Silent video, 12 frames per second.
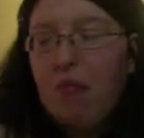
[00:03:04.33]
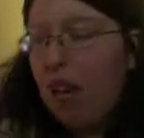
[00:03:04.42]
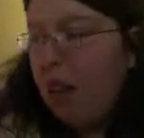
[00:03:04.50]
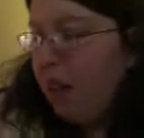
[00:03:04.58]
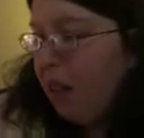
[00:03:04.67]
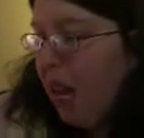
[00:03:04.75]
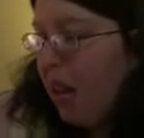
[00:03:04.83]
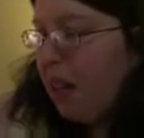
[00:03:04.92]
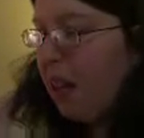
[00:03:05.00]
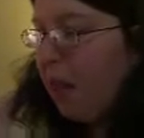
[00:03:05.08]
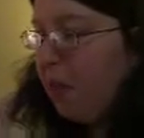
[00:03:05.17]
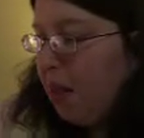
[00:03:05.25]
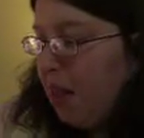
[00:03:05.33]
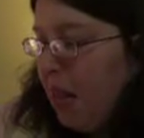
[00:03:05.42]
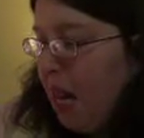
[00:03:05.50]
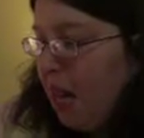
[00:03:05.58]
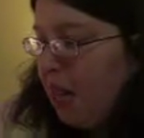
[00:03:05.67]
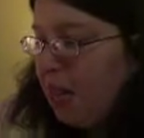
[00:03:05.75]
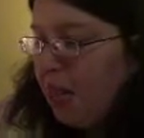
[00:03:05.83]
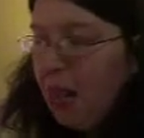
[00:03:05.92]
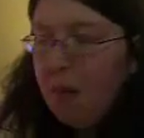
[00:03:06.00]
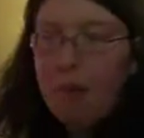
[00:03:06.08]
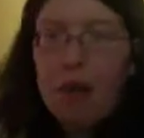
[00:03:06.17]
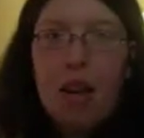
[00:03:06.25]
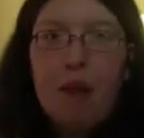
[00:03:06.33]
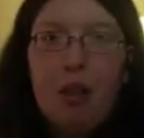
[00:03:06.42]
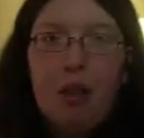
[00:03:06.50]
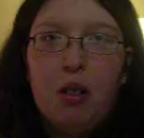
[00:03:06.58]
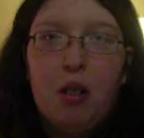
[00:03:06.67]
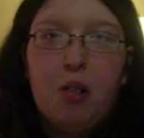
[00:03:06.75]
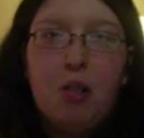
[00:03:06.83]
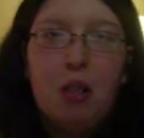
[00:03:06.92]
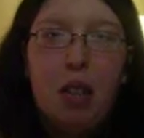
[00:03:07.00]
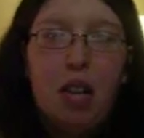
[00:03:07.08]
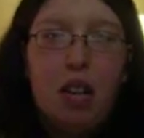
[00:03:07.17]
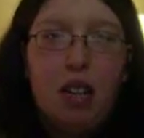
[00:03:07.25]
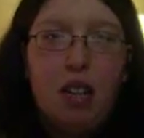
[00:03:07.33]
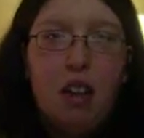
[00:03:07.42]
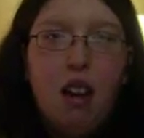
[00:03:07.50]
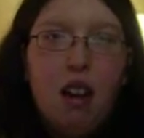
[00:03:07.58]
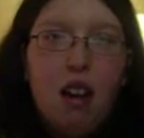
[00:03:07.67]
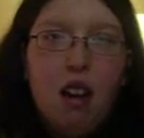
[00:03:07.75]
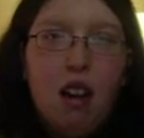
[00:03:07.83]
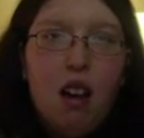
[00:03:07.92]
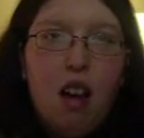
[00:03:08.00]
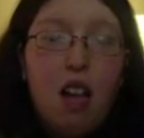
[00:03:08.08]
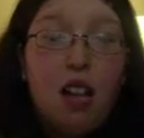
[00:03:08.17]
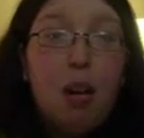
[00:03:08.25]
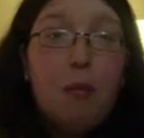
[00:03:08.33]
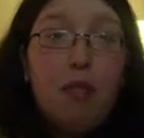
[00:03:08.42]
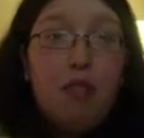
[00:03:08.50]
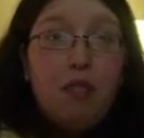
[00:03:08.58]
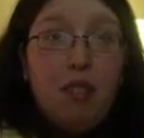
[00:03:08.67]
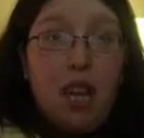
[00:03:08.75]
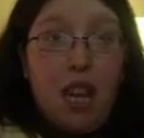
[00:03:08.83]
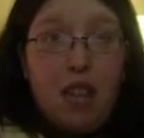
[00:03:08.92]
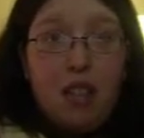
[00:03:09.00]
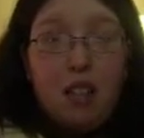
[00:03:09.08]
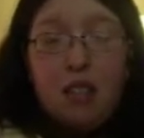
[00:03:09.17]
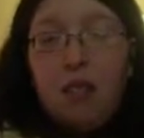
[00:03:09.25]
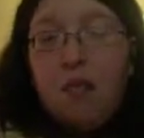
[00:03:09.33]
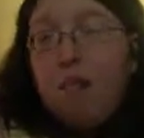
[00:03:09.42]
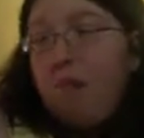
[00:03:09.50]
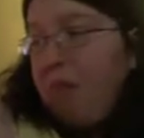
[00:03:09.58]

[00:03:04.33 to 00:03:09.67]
I know the last couple of days I've been having trouble getting a couple of lands.